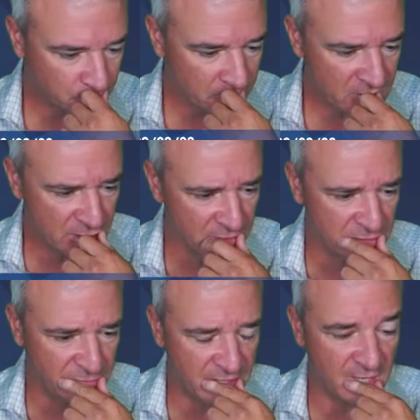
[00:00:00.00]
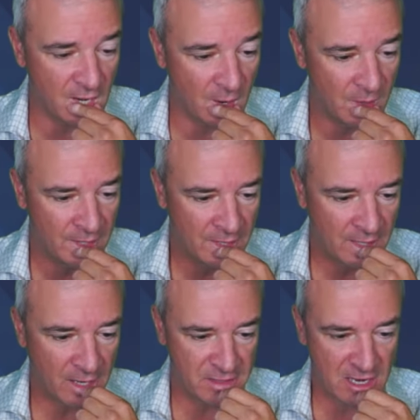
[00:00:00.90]
there was a video.
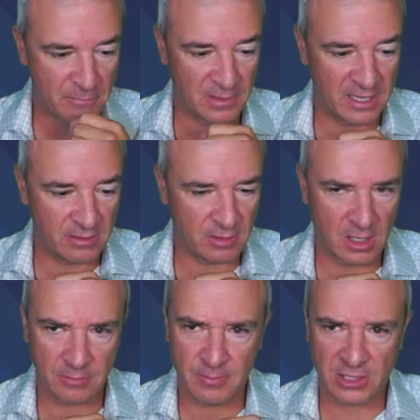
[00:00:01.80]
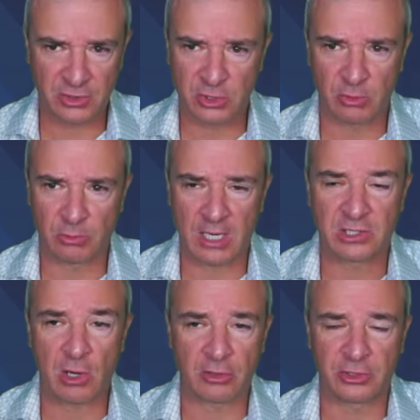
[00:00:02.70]
I think I played it. I mentioned this one when I
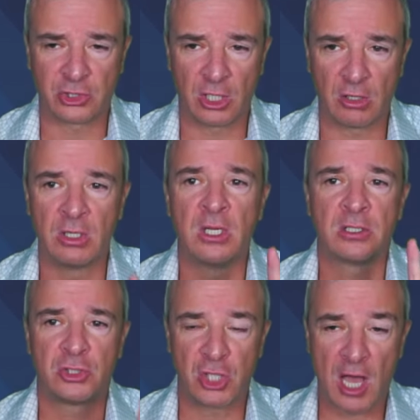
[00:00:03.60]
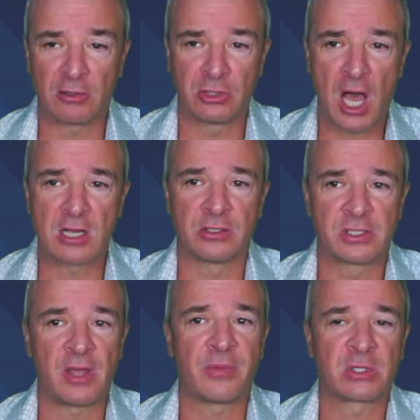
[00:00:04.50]
started the show. John O'Donnell
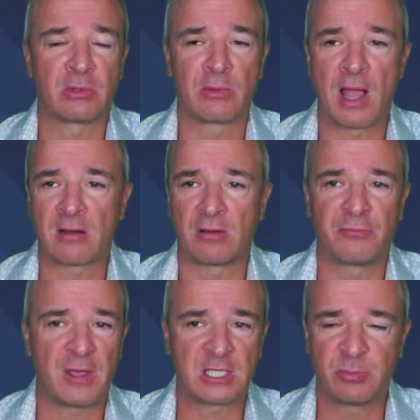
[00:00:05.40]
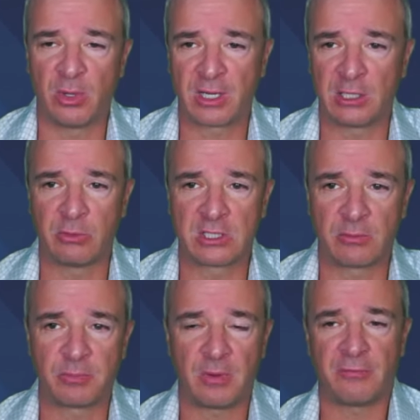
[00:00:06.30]
sent this one around on Facebook, and it was
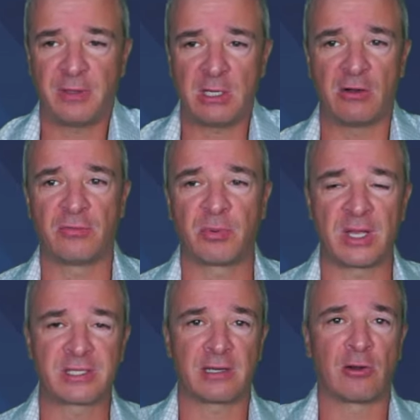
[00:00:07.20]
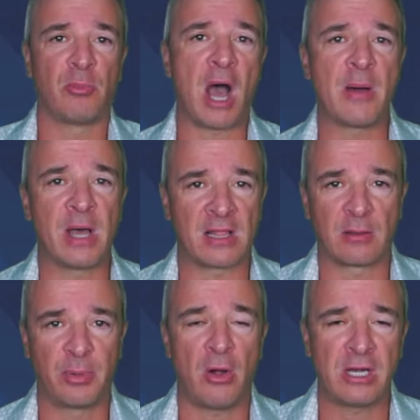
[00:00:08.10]
a, a video of President Obama at
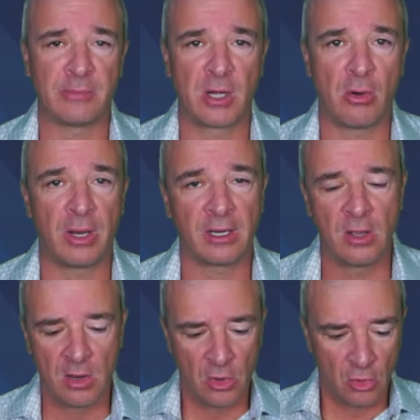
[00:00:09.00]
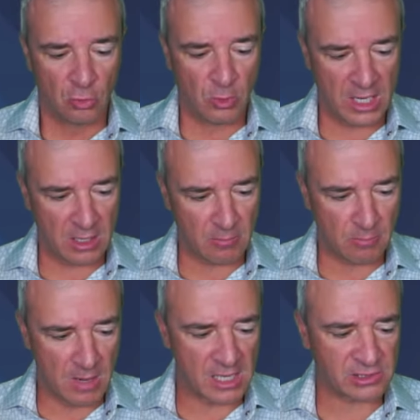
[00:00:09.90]
the podium going, we
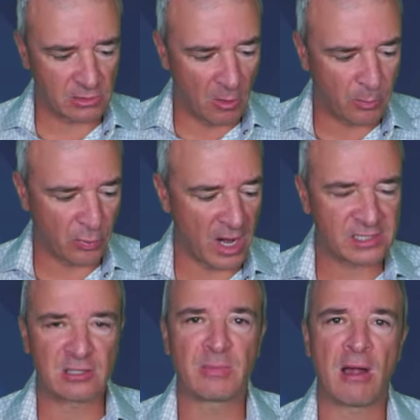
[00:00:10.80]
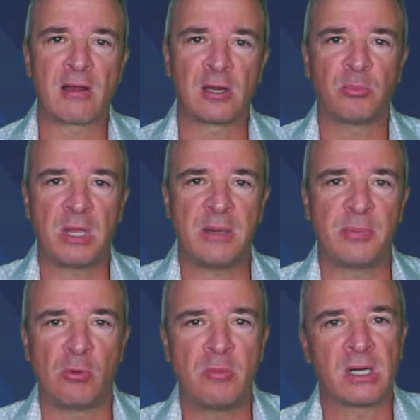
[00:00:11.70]
must oppress American
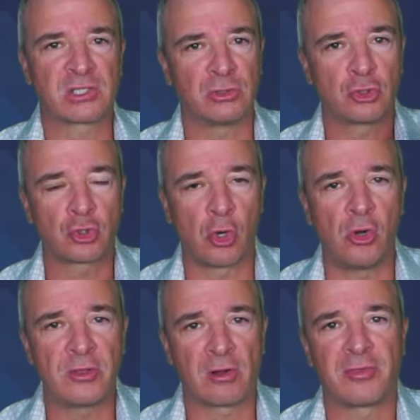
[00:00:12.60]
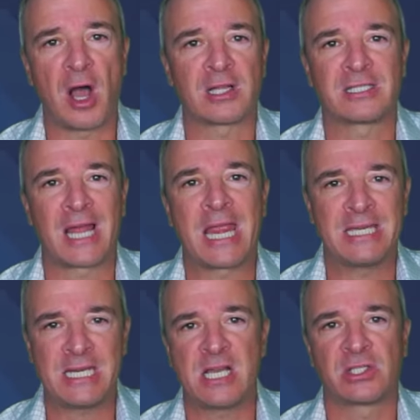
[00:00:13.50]
people. We must control their thoughts and
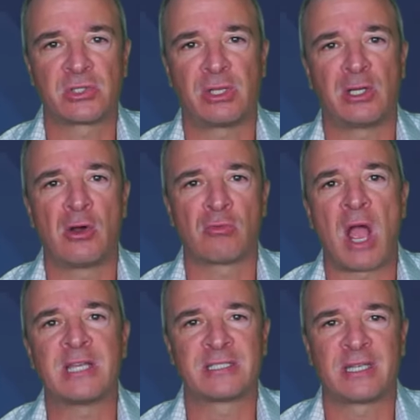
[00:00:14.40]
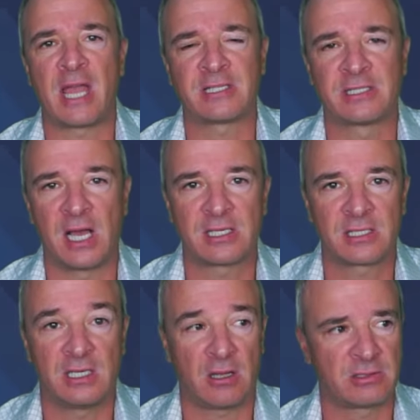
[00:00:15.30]
ideas so they don't rise against us.
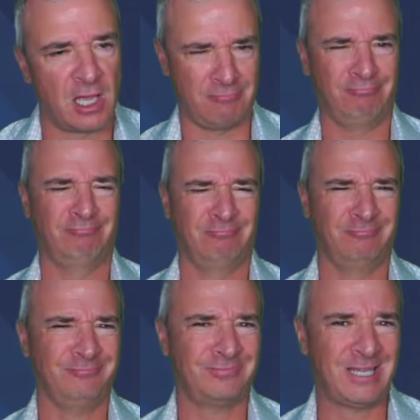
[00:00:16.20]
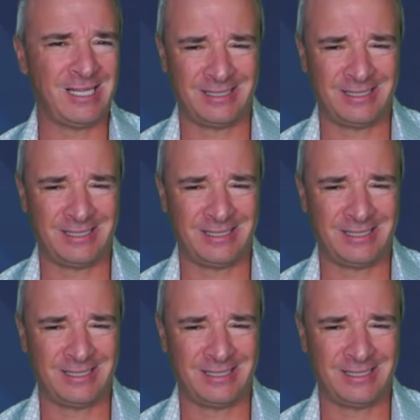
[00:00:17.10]
And I was like, that,